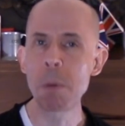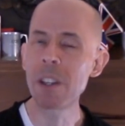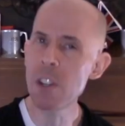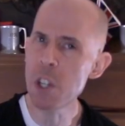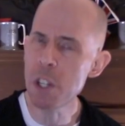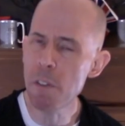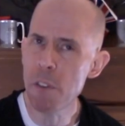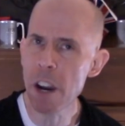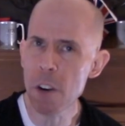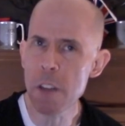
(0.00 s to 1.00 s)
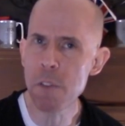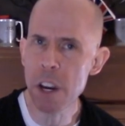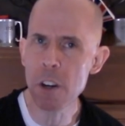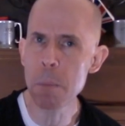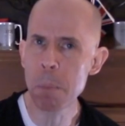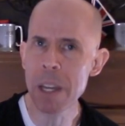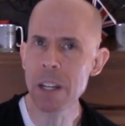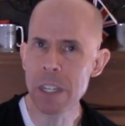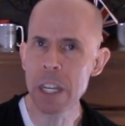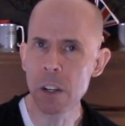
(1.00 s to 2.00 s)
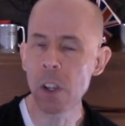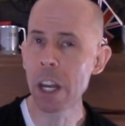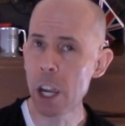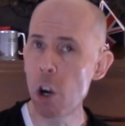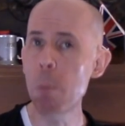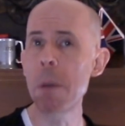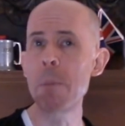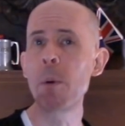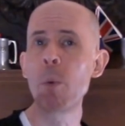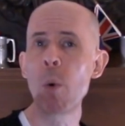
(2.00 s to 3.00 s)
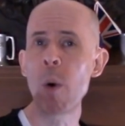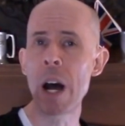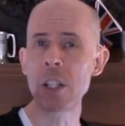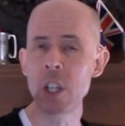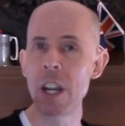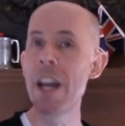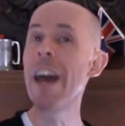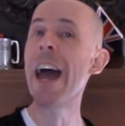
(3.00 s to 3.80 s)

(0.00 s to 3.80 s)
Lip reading: But this is a very, very big deal, and I hope people will watch it.